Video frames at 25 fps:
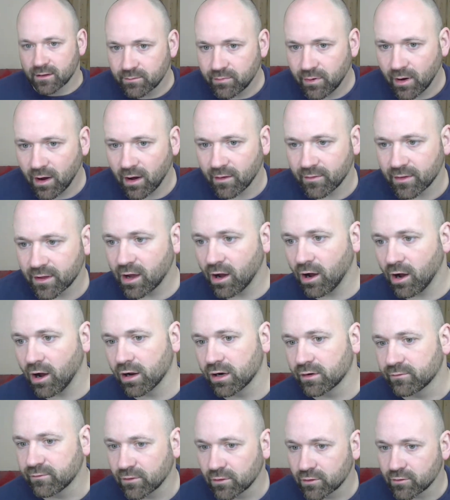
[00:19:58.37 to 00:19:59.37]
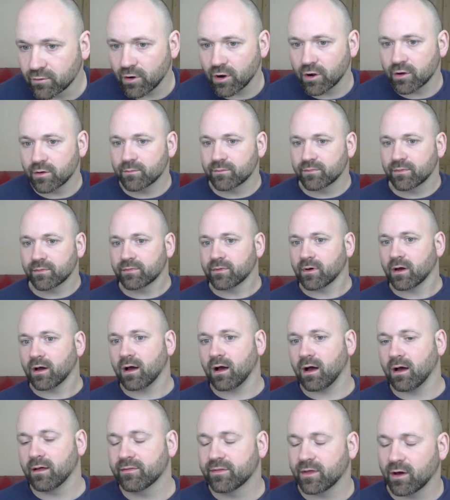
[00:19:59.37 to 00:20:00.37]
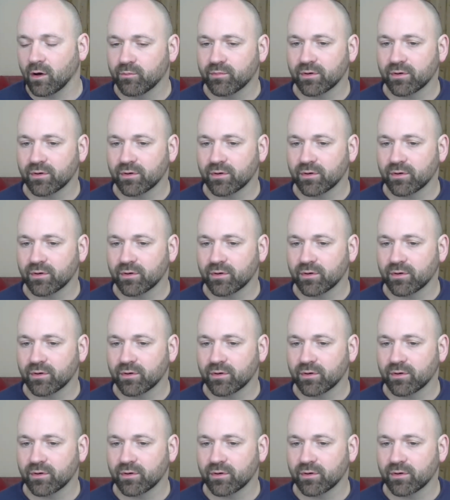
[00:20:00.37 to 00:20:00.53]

part of the Carnival group. They'll